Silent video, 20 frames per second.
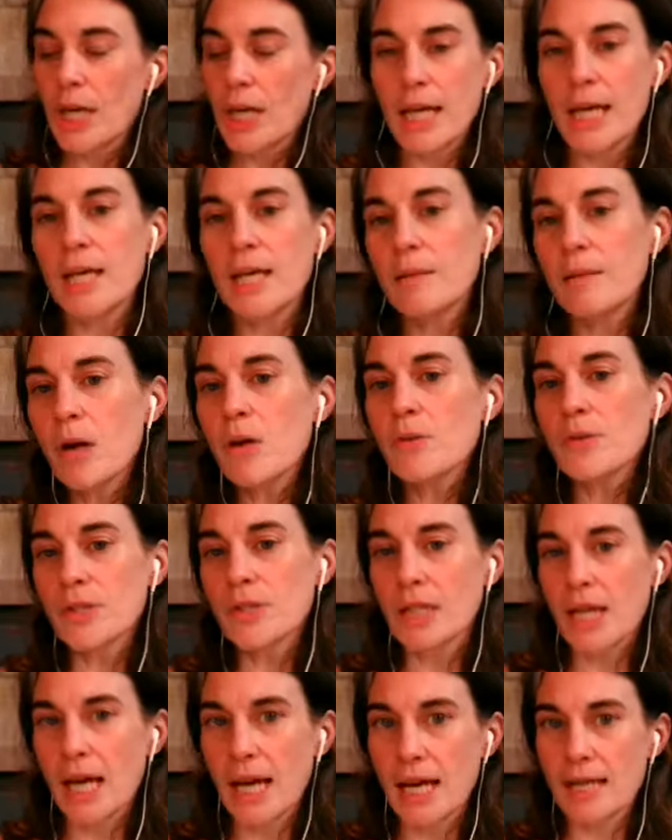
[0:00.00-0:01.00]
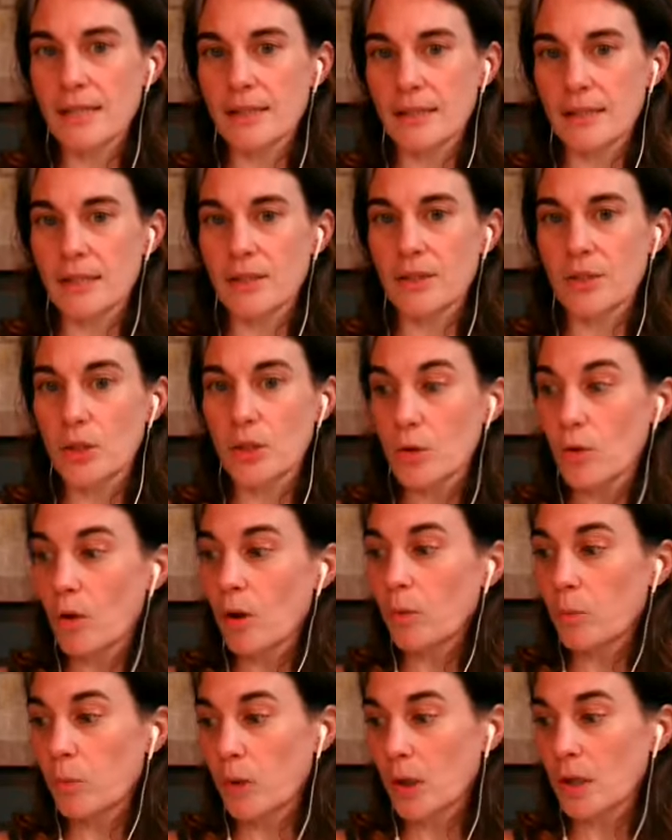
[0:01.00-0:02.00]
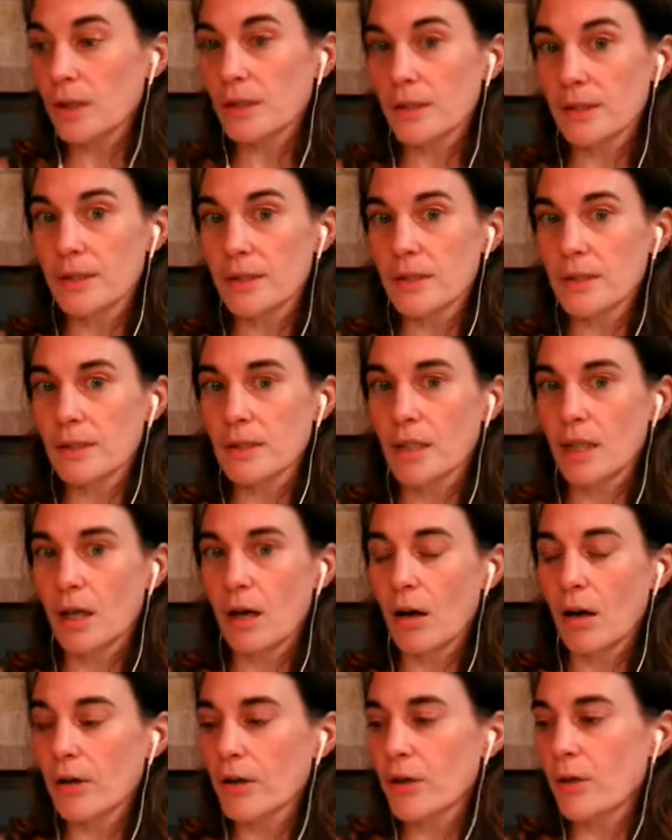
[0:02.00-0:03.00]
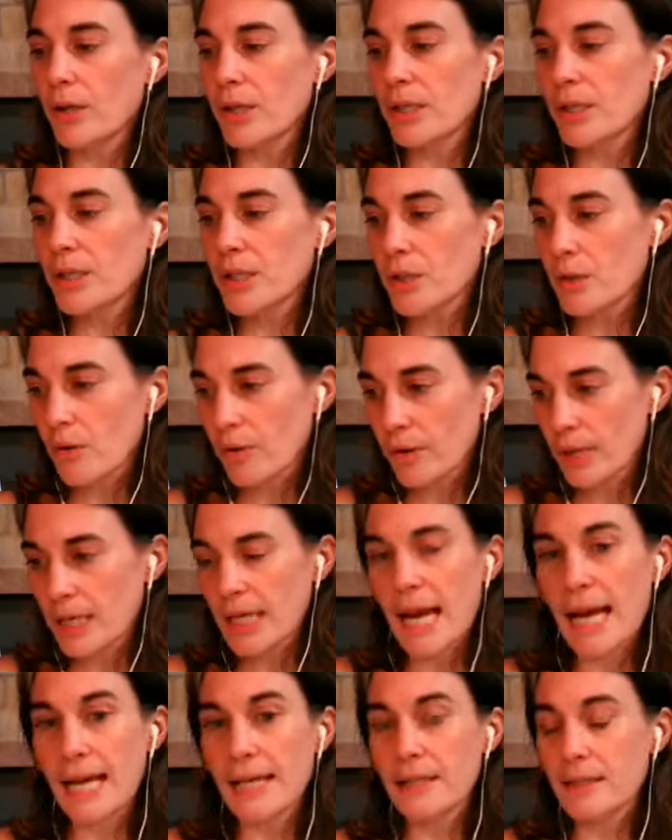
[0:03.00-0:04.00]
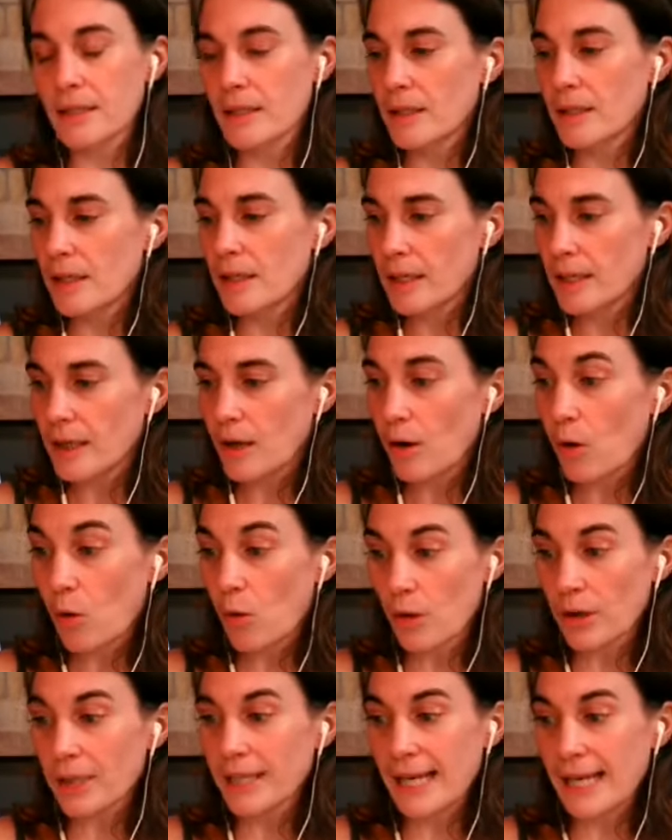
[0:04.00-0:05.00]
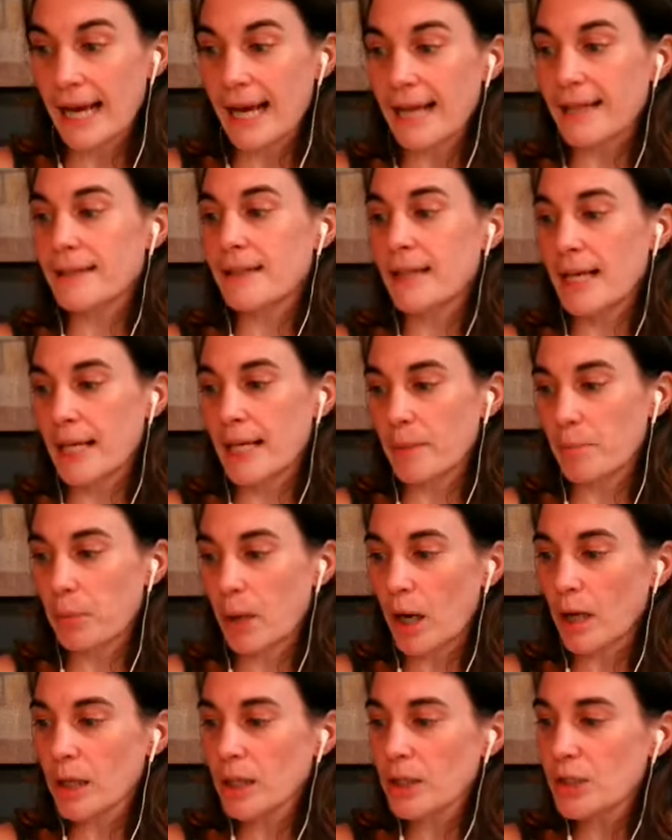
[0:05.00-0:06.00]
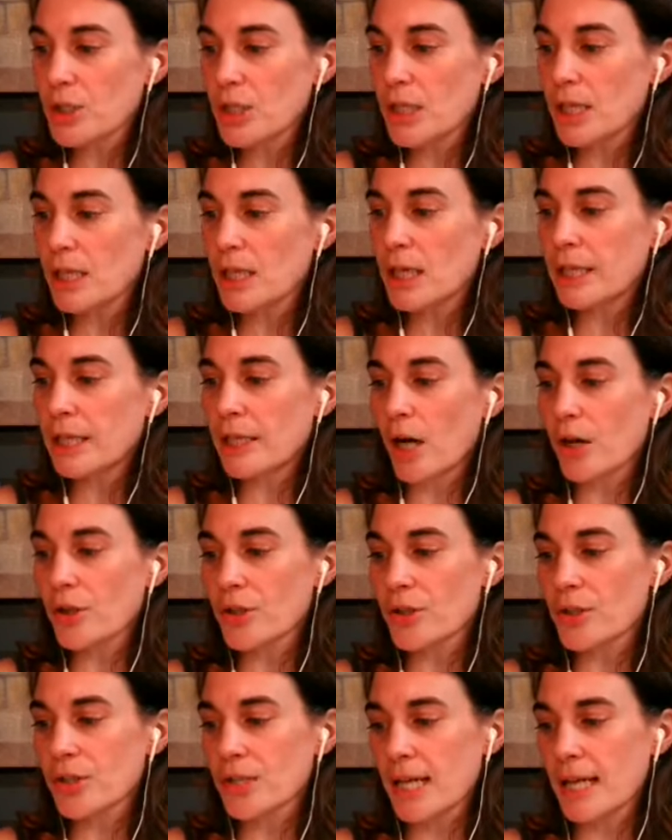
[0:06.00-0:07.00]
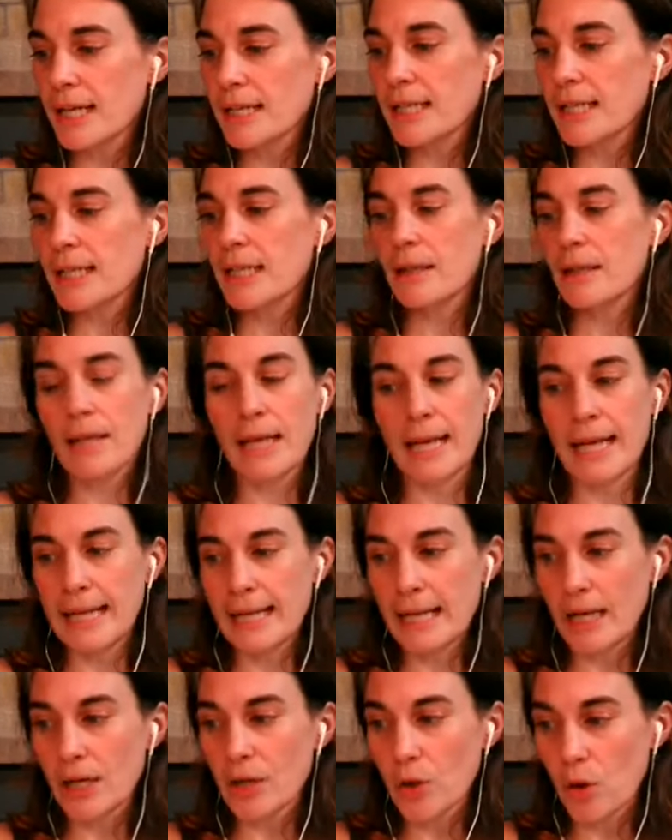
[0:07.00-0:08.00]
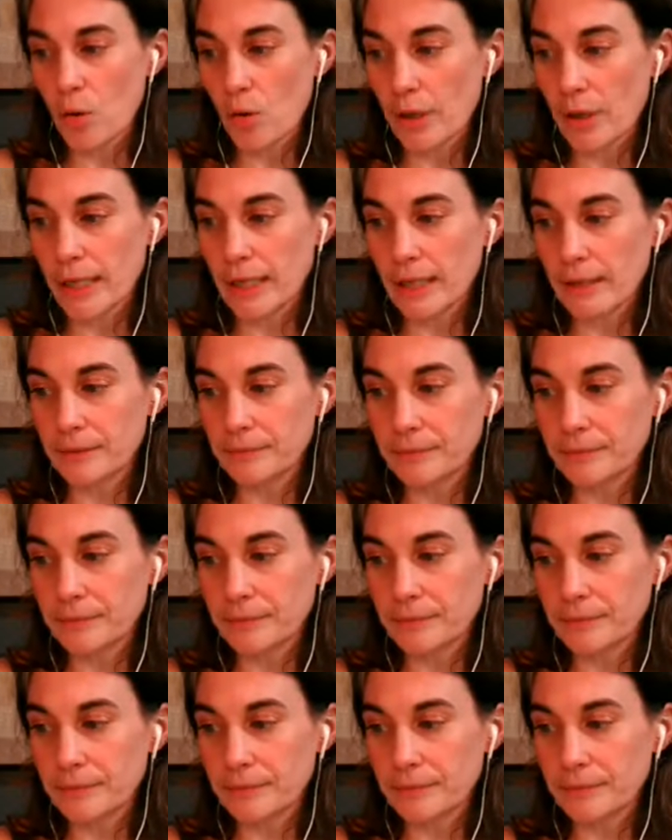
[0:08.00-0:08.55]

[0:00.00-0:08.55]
in most cases, your words are going to create or get an apology, an understanding, an ignoring.